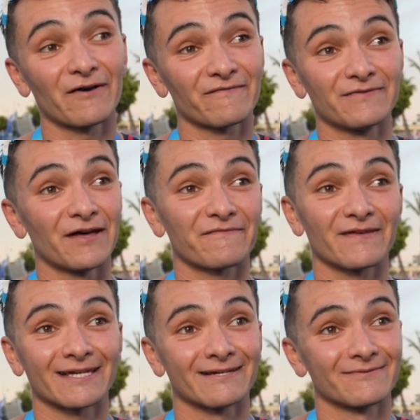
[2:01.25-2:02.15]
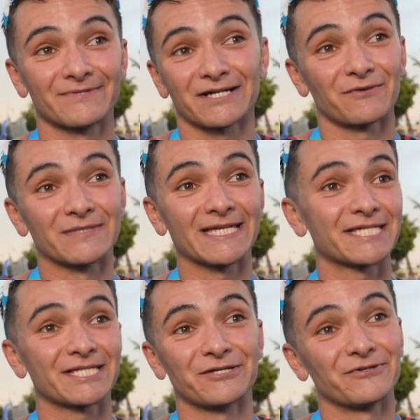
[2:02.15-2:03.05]
nothing that comes
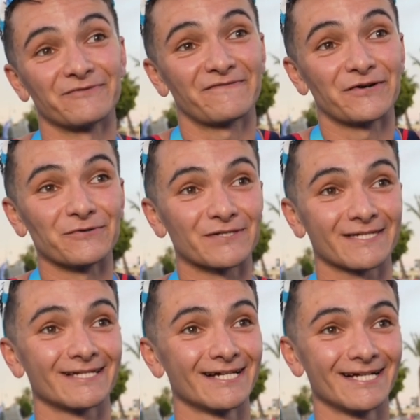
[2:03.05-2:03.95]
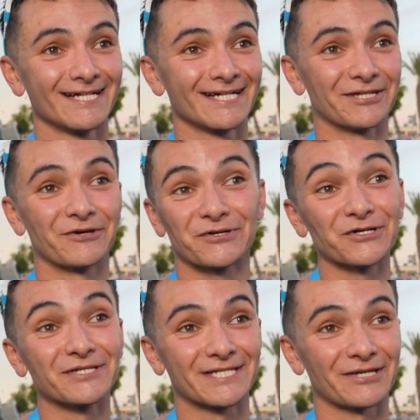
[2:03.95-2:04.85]
easy to you feels
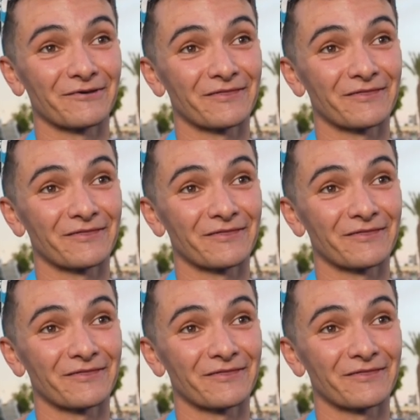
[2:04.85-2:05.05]
good. So I